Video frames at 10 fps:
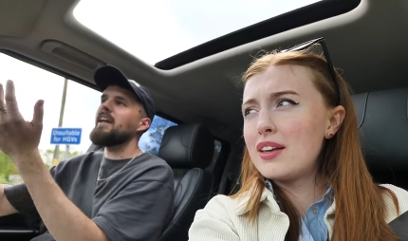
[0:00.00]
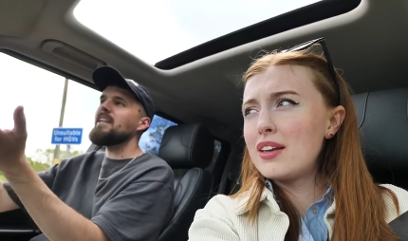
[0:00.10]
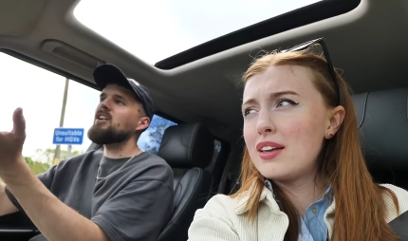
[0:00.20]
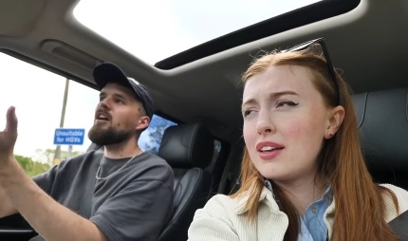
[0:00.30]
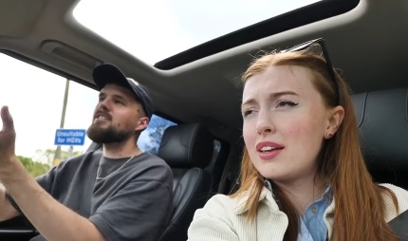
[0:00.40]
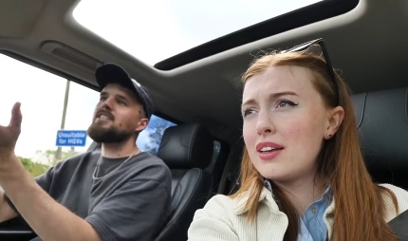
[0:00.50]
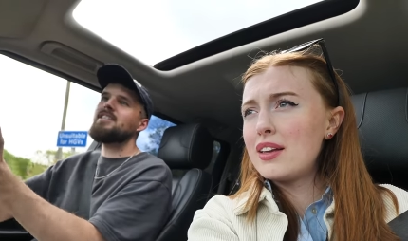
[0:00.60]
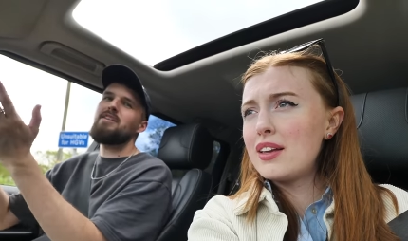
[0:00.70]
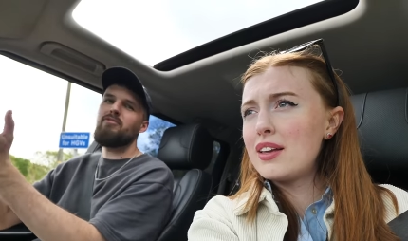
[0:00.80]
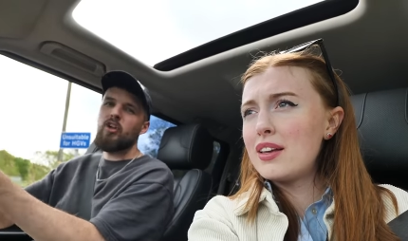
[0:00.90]
Speaker 1: It's hard to
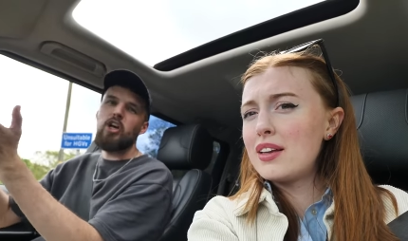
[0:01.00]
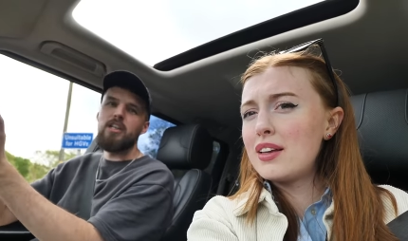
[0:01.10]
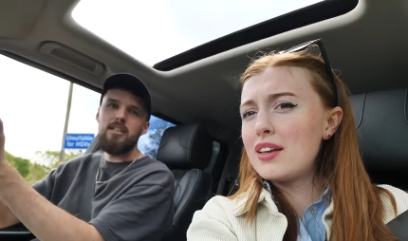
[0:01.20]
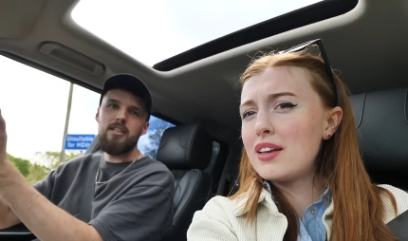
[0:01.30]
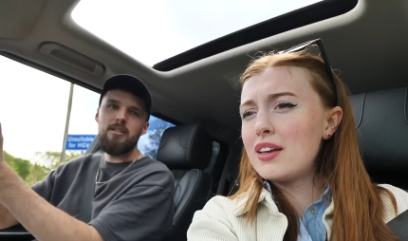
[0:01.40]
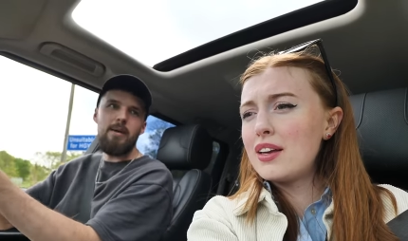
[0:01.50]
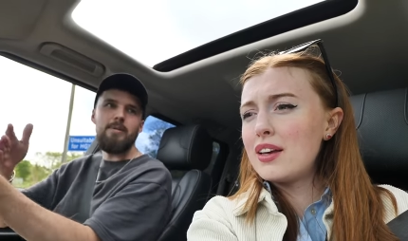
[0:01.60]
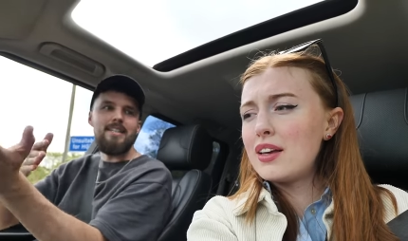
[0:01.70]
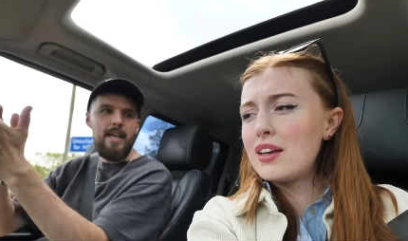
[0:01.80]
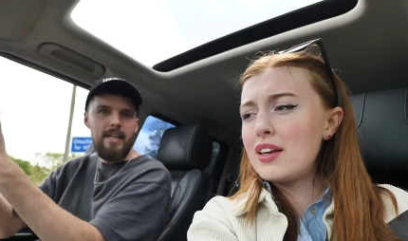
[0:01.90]
say for good. Maybe
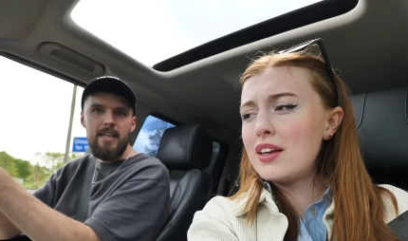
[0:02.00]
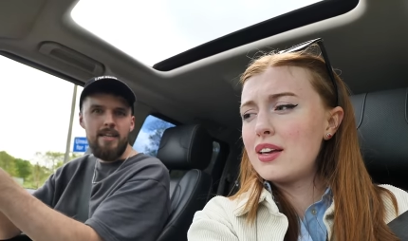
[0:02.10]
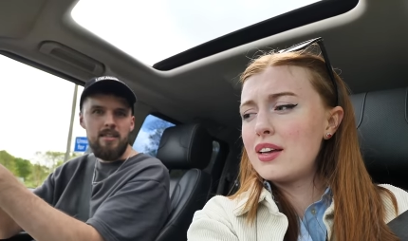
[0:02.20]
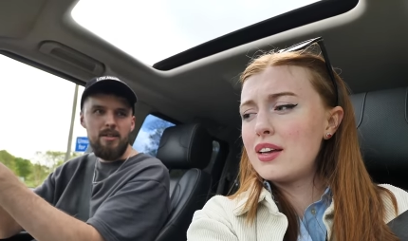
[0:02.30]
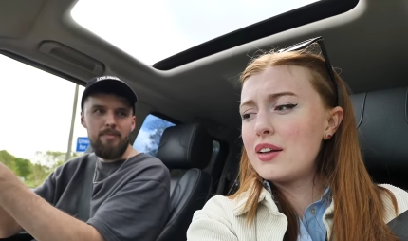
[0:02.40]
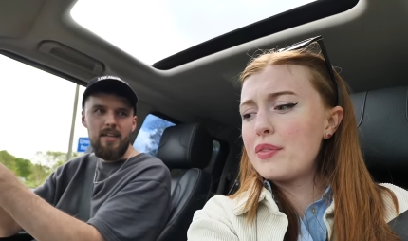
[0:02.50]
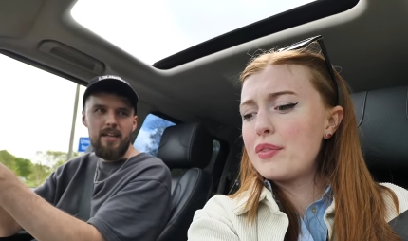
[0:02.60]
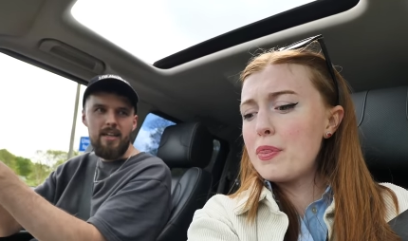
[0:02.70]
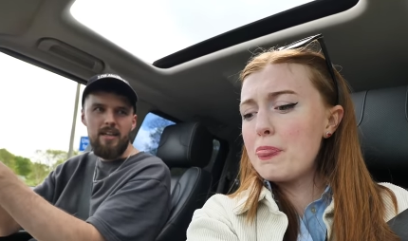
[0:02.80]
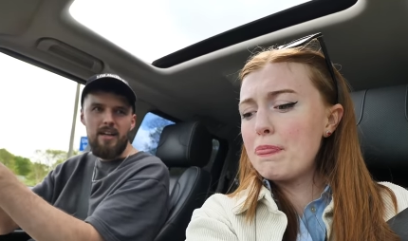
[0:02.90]
in ten years they'll be
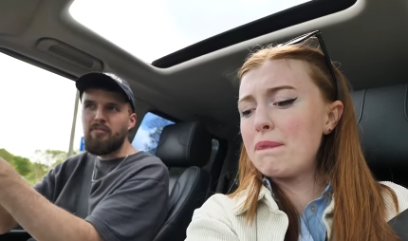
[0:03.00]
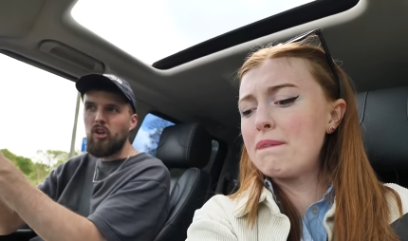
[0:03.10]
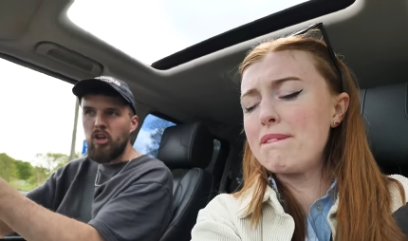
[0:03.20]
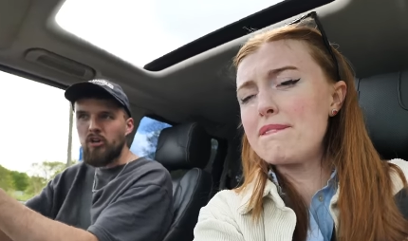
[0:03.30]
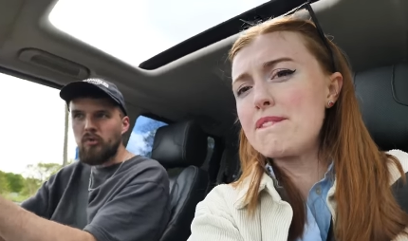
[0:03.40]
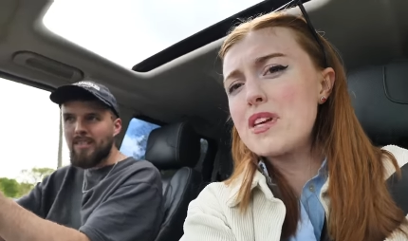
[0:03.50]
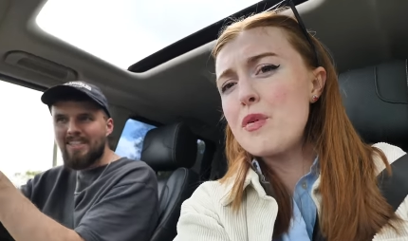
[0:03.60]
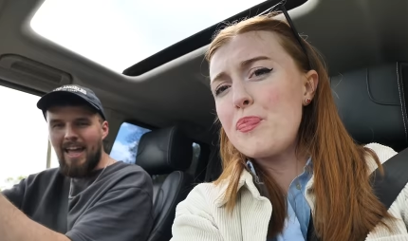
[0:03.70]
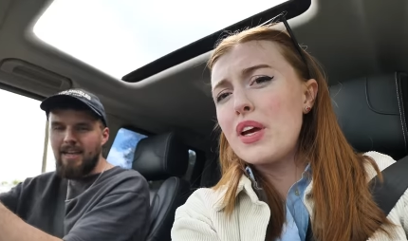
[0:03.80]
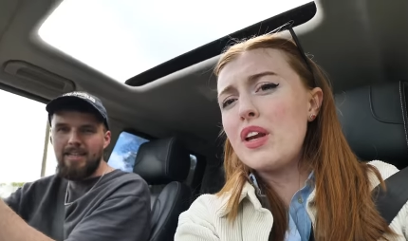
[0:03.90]
like a for good. We're
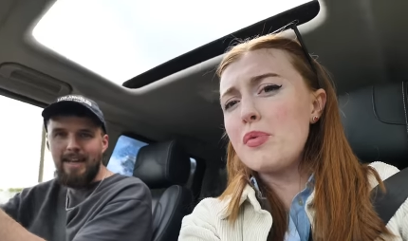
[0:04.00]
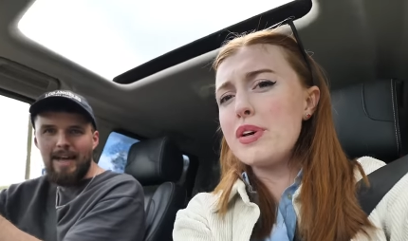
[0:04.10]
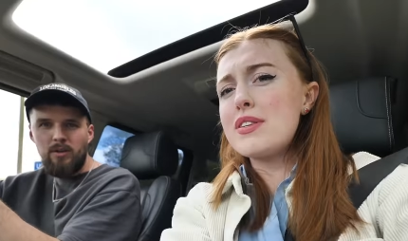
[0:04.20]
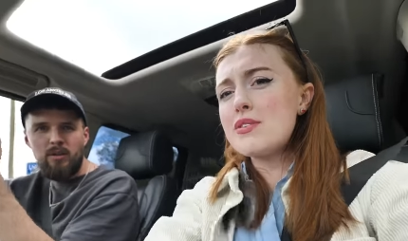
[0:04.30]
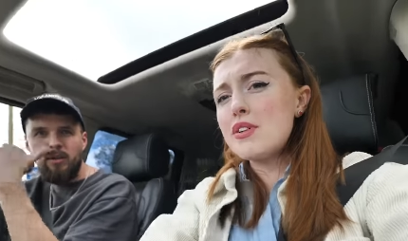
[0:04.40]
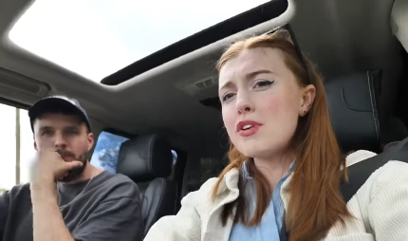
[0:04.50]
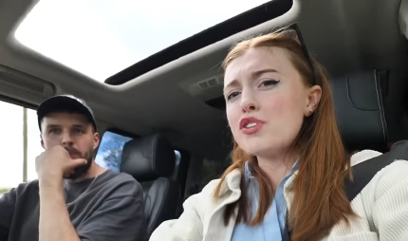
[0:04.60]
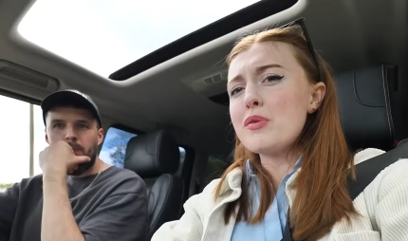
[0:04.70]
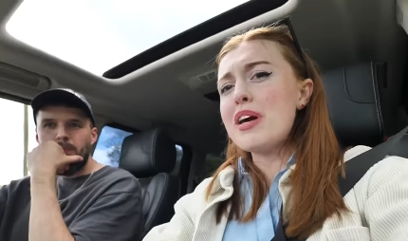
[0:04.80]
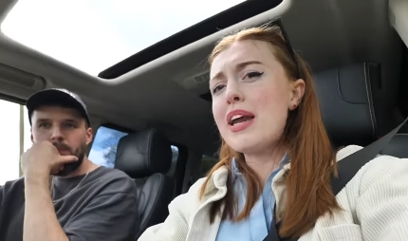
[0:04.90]
settling no, down. No, we still go on
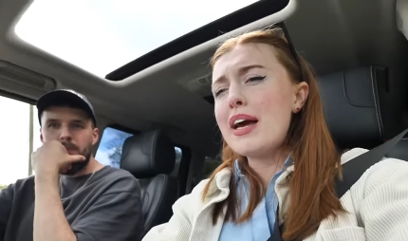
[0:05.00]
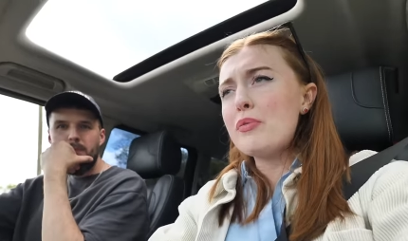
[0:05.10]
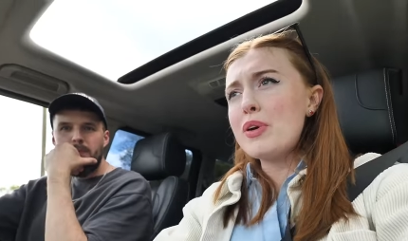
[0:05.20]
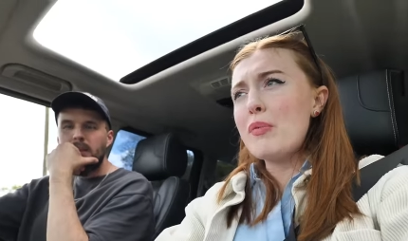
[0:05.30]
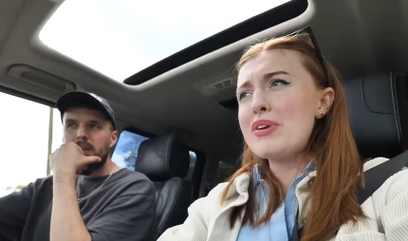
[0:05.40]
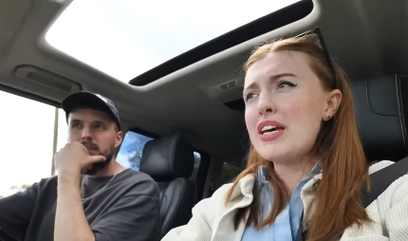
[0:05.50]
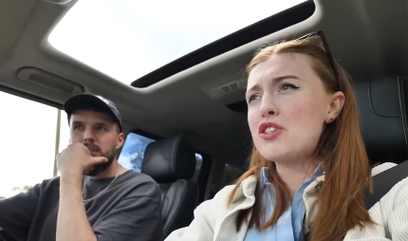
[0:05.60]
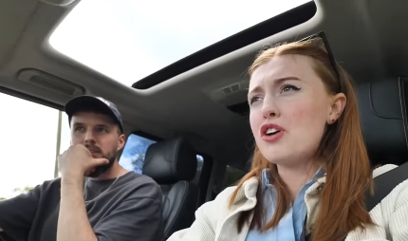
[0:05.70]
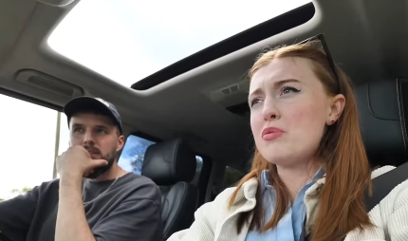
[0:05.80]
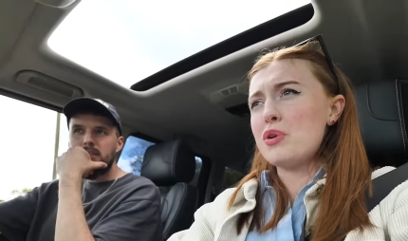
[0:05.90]
Speaker 2: trips, and and we when we say
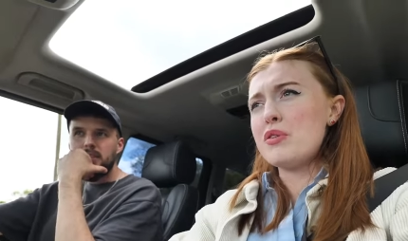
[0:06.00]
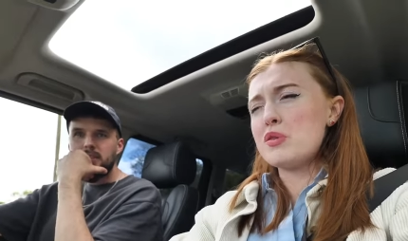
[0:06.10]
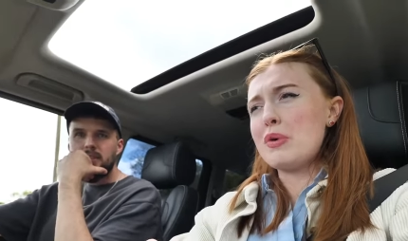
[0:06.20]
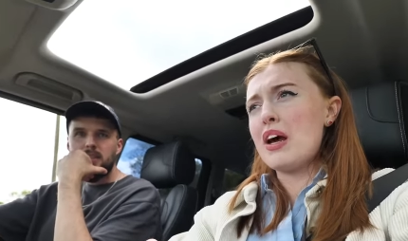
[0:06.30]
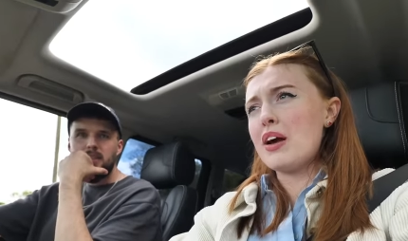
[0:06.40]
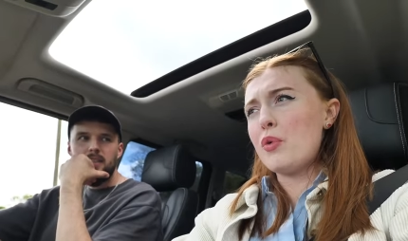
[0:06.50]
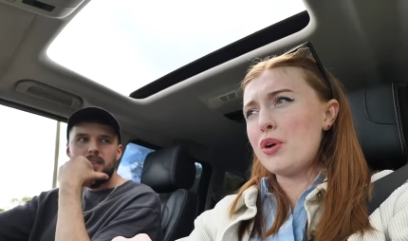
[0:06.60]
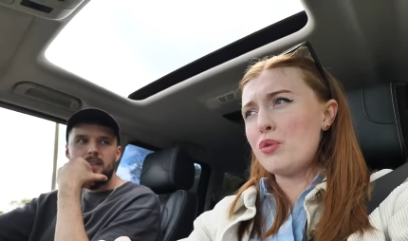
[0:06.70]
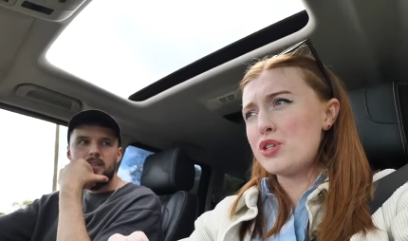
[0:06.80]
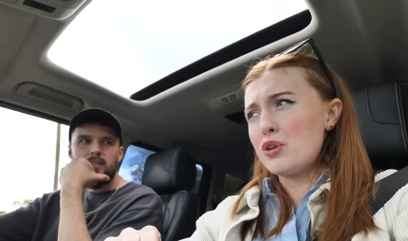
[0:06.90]
trips, we don't just mean like one
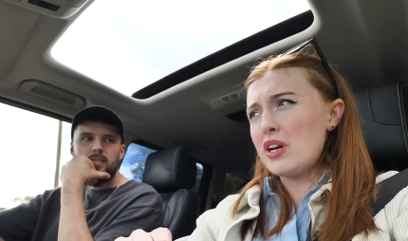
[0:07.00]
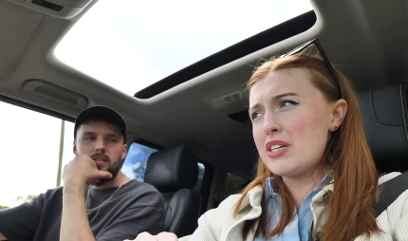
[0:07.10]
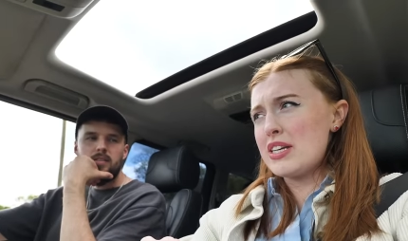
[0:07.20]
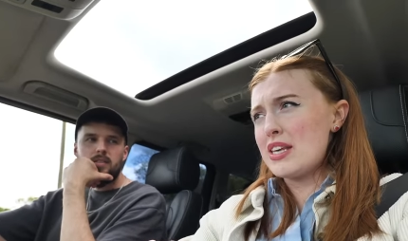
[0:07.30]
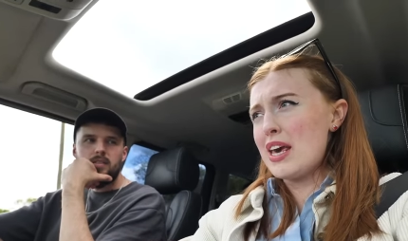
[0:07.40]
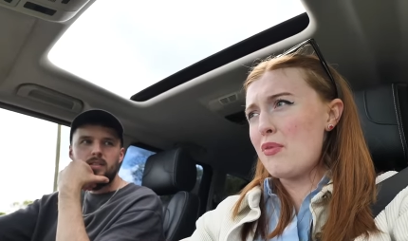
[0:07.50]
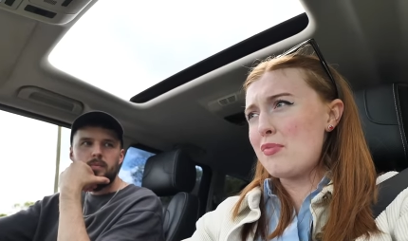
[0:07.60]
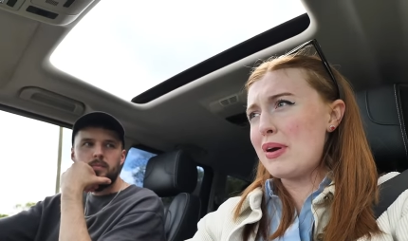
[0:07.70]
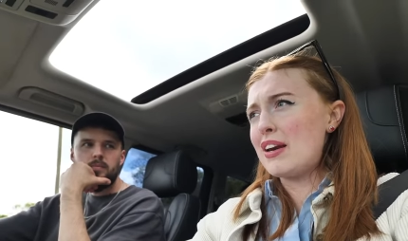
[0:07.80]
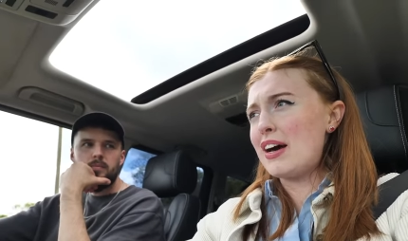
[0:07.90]
or two holidays a year. We
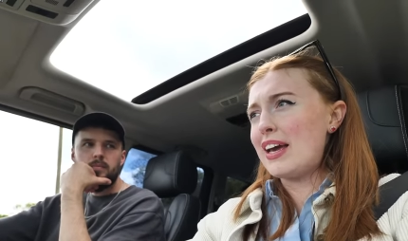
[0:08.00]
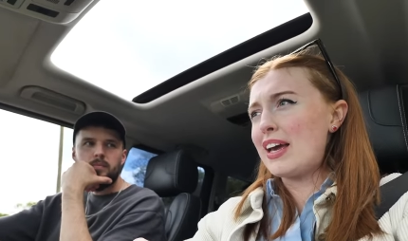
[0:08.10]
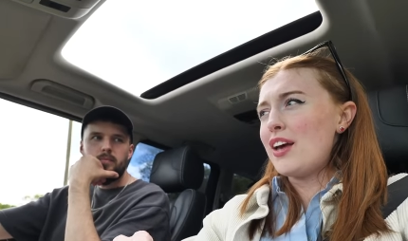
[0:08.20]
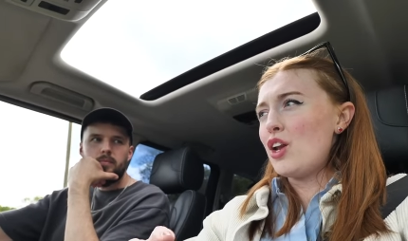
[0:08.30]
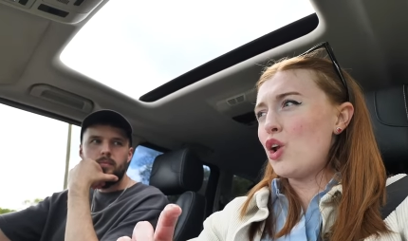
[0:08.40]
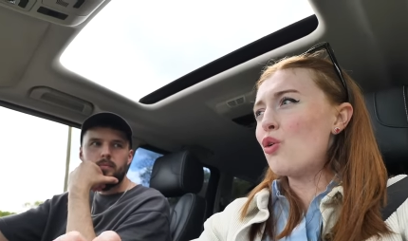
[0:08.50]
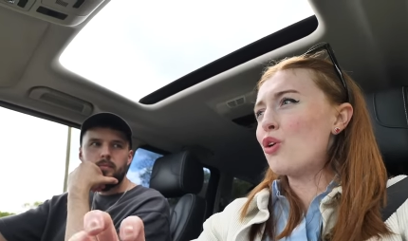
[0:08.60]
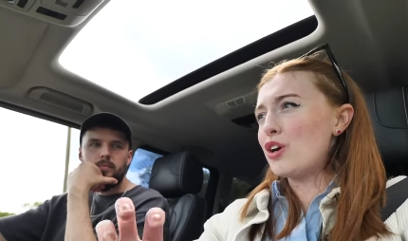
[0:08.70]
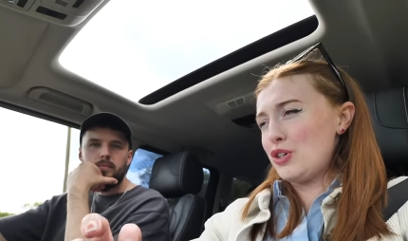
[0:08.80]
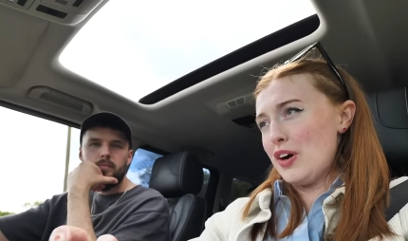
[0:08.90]
mean like
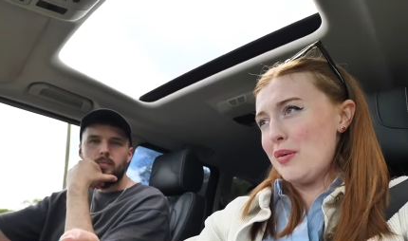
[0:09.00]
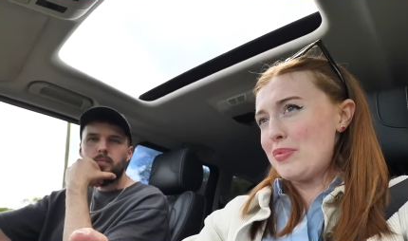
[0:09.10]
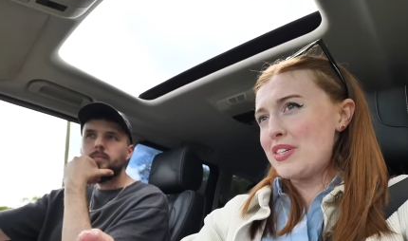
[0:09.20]
longer trips